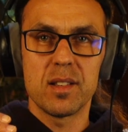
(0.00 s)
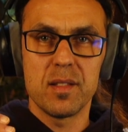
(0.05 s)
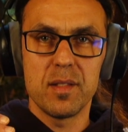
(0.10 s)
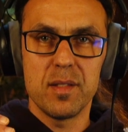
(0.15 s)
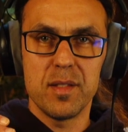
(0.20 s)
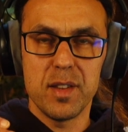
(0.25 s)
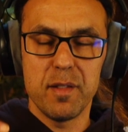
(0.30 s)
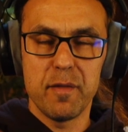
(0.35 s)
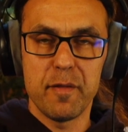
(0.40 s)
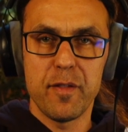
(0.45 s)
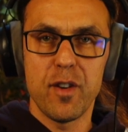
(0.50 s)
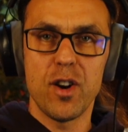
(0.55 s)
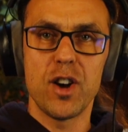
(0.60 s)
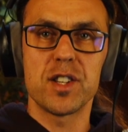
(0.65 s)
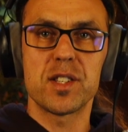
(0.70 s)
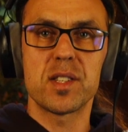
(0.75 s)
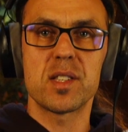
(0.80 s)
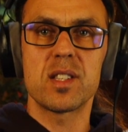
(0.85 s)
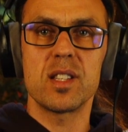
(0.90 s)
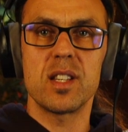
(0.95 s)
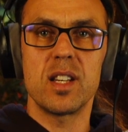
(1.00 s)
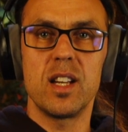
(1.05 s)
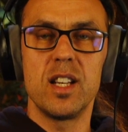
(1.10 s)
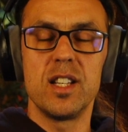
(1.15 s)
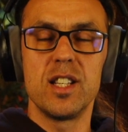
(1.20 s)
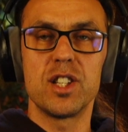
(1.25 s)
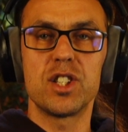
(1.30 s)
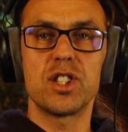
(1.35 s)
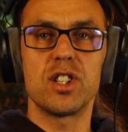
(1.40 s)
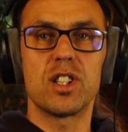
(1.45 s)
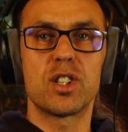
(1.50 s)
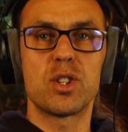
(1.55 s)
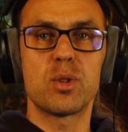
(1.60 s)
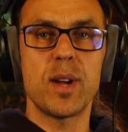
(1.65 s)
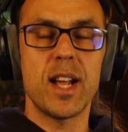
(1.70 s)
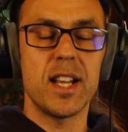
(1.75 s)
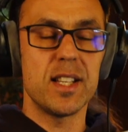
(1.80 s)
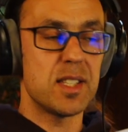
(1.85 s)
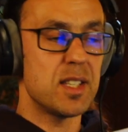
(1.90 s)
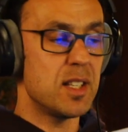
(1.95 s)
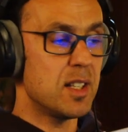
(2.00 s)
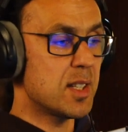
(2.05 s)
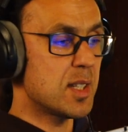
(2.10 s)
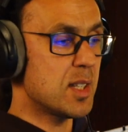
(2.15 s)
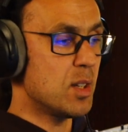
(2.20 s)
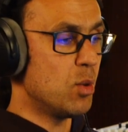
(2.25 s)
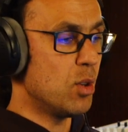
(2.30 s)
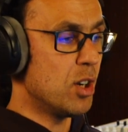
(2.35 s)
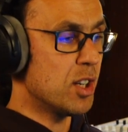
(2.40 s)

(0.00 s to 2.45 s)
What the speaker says: the first initial transient, so